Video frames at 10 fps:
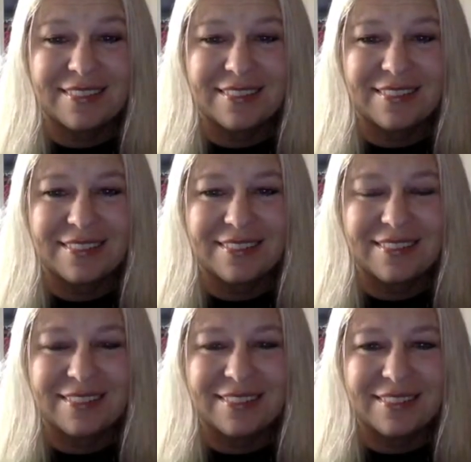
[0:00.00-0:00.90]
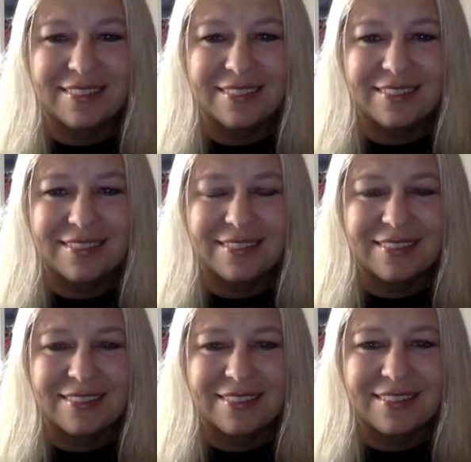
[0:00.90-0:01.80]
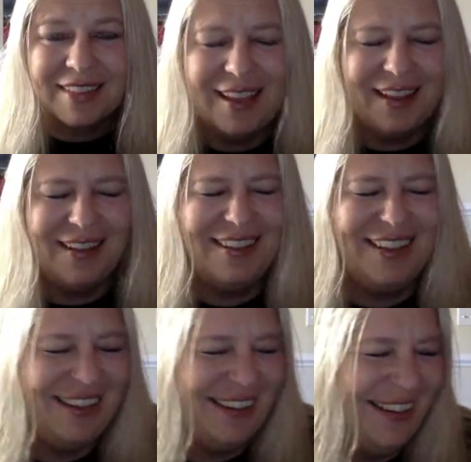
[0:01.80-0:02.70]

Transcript: (silent)